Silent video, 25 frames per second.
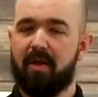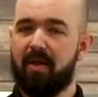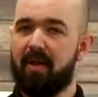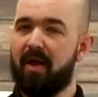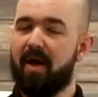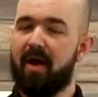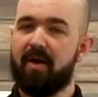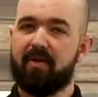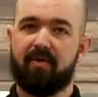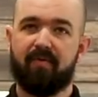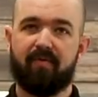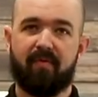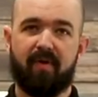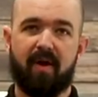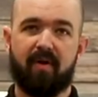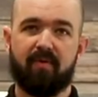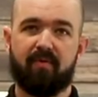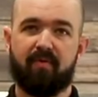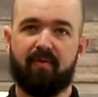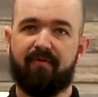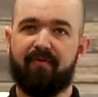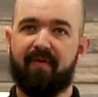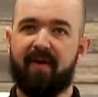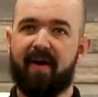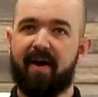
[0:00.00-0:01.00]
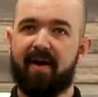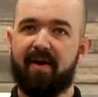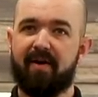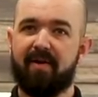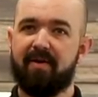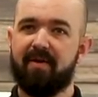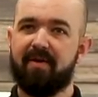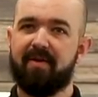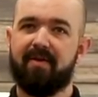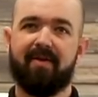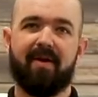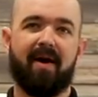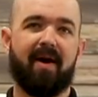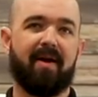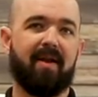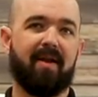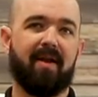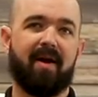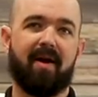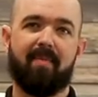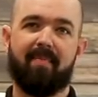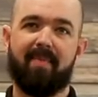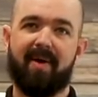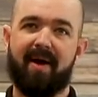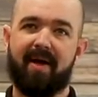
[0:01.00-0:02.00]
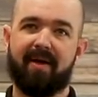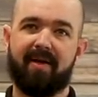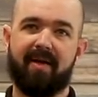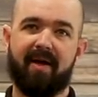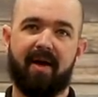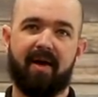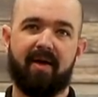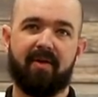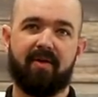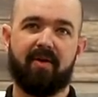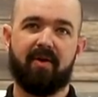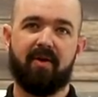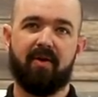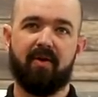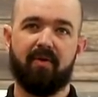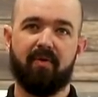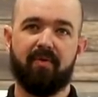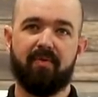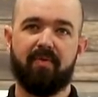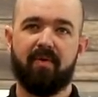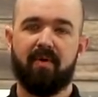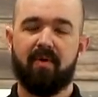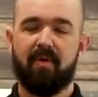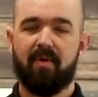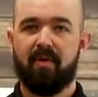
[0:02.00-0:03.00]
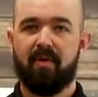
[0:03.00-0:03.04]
lots of rounds were fired, not a lot of bad guys killed.